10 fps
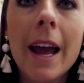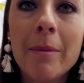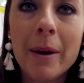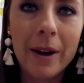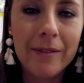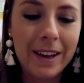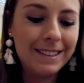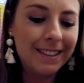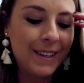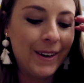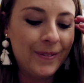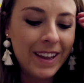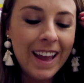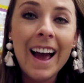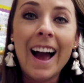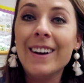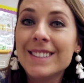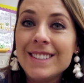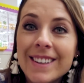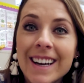and my white vans. So I
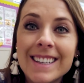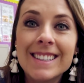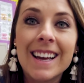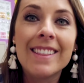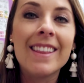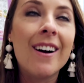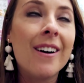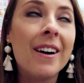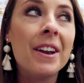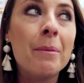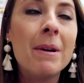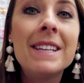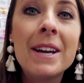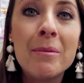will see you guys on Monday.